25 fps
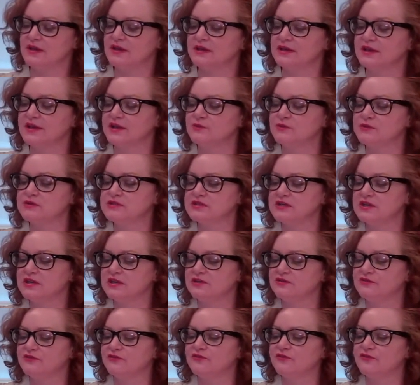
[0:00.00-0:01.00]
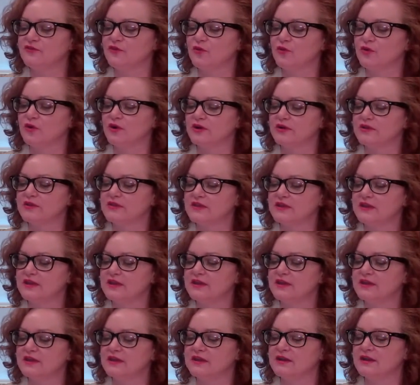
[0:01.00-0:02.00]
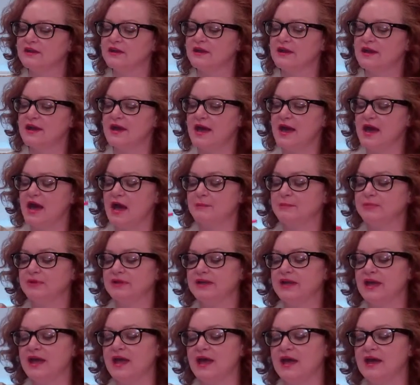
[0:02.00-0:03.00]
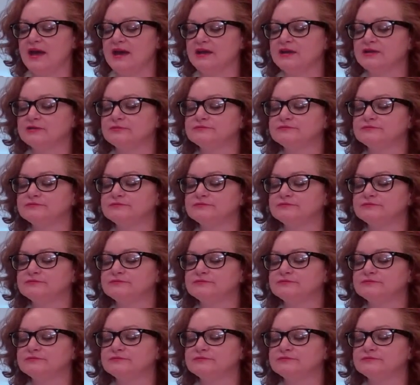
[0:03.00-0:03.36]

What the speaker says: like we did for the applique.